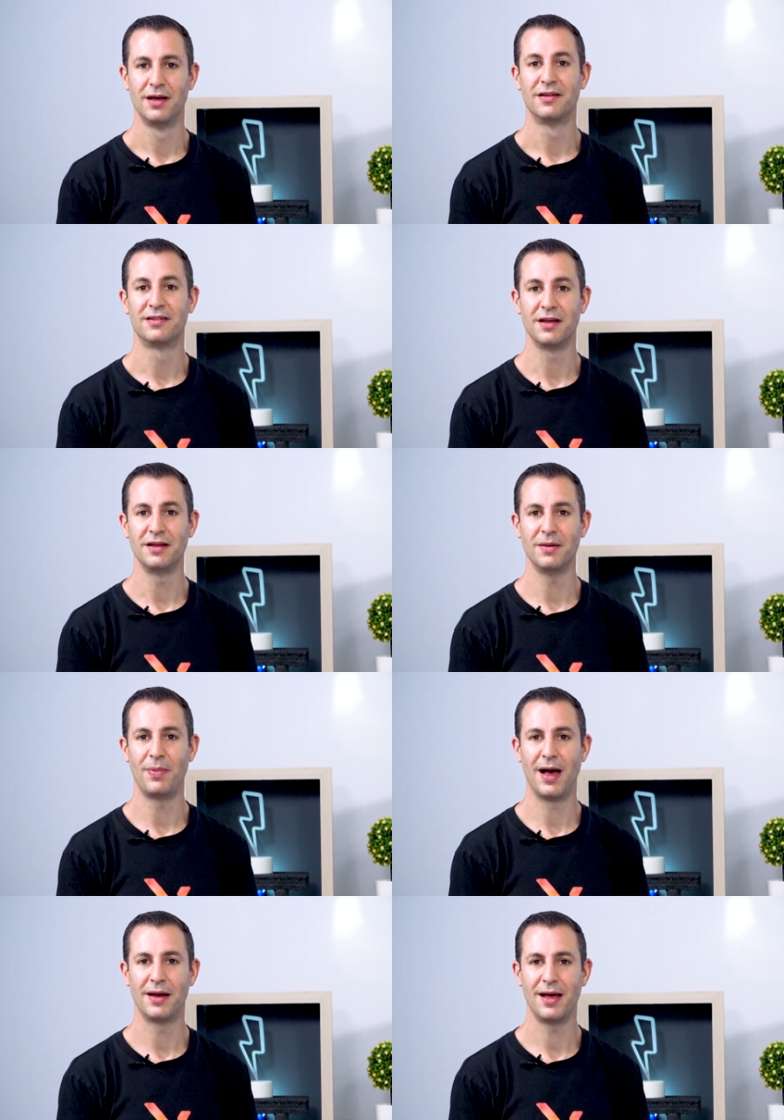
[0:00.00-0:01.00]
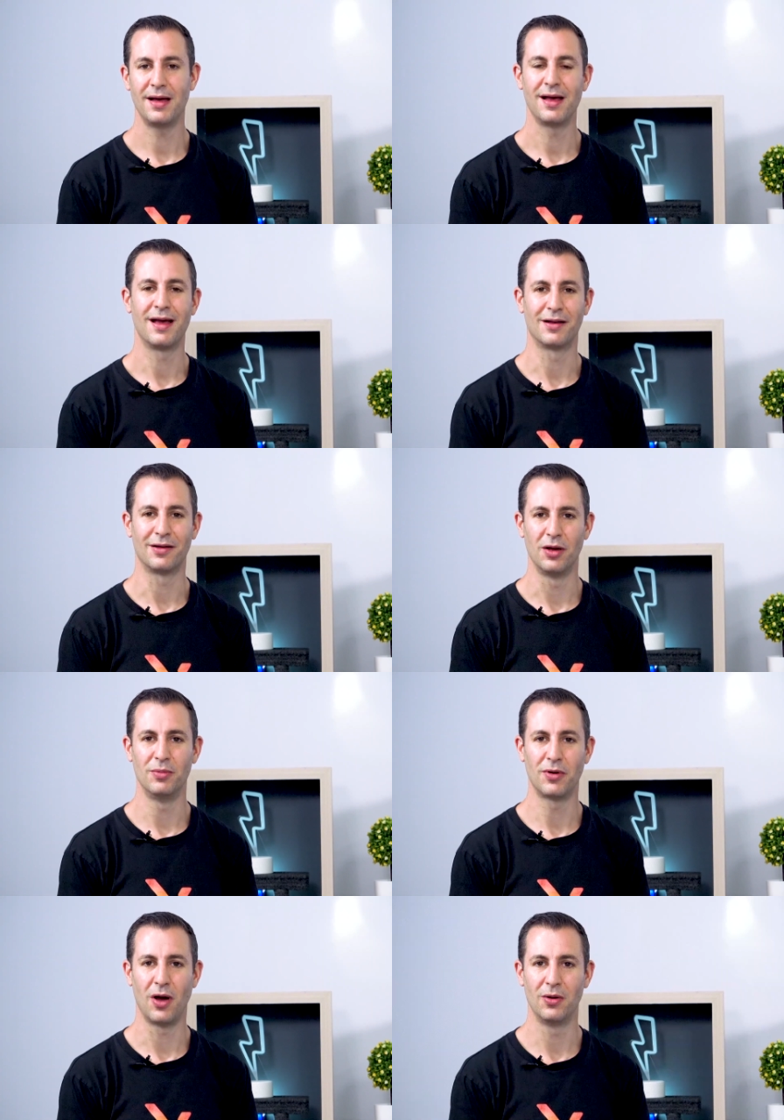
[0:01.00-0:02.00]
Senior Partner and Global
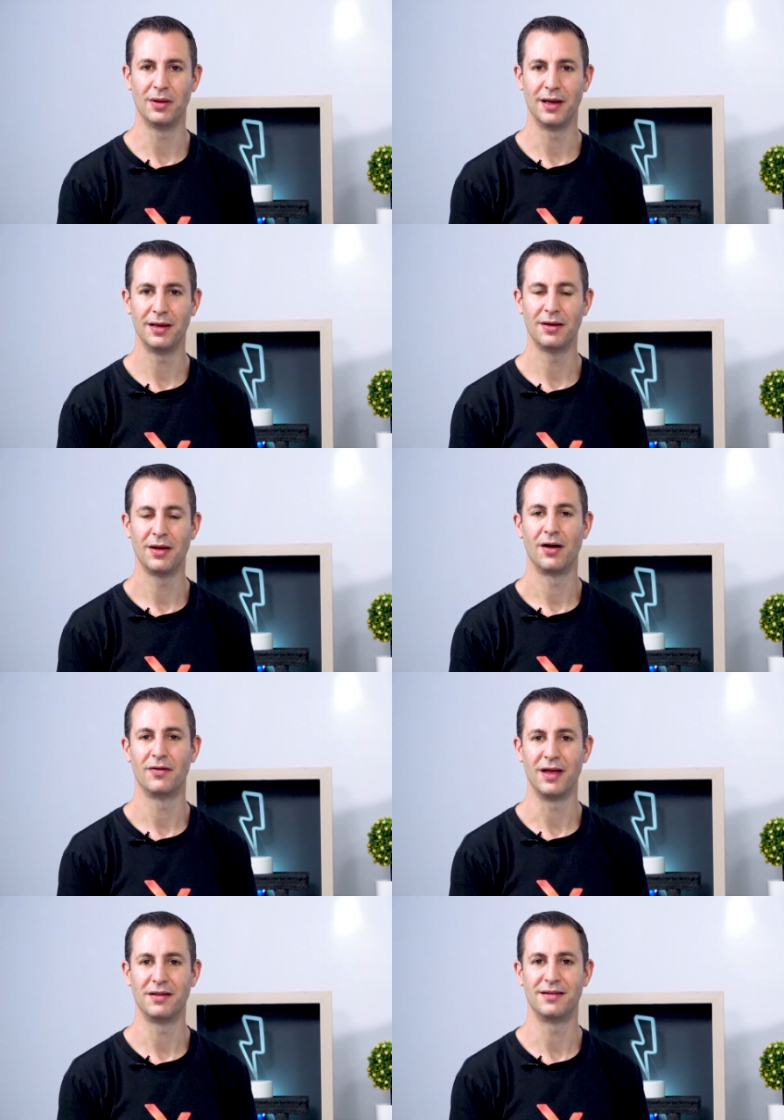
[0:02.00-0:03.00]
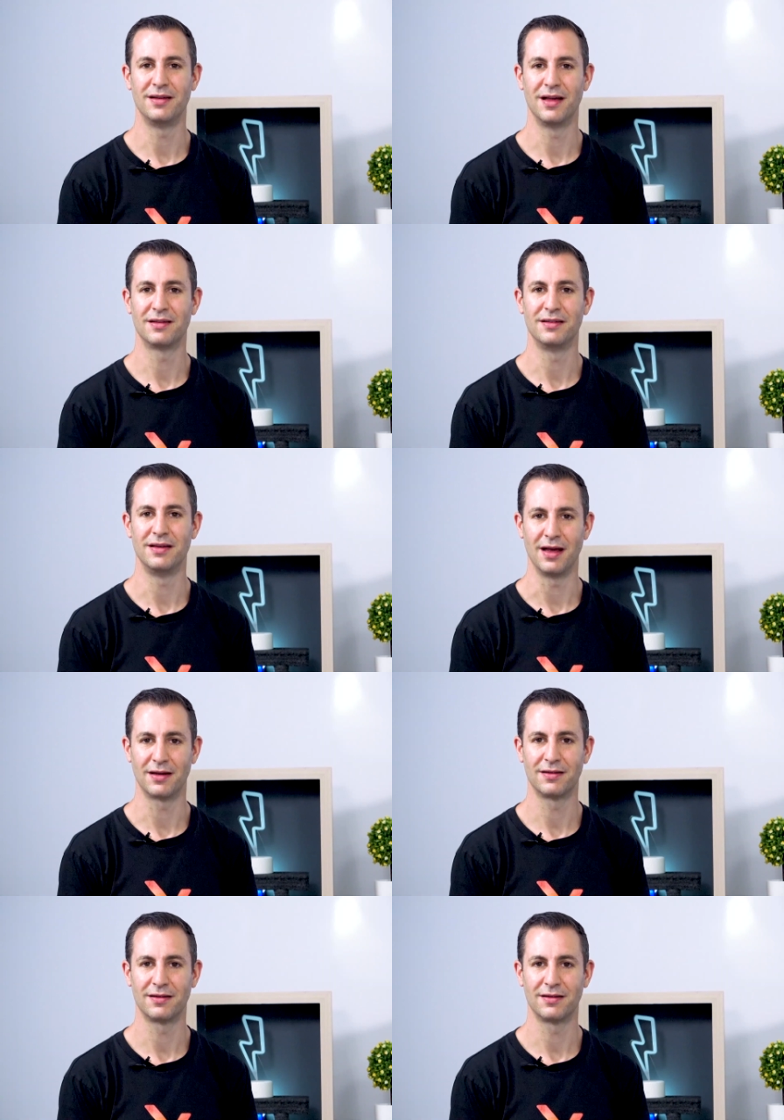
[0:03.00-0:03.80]
Co Lead of NCS Next.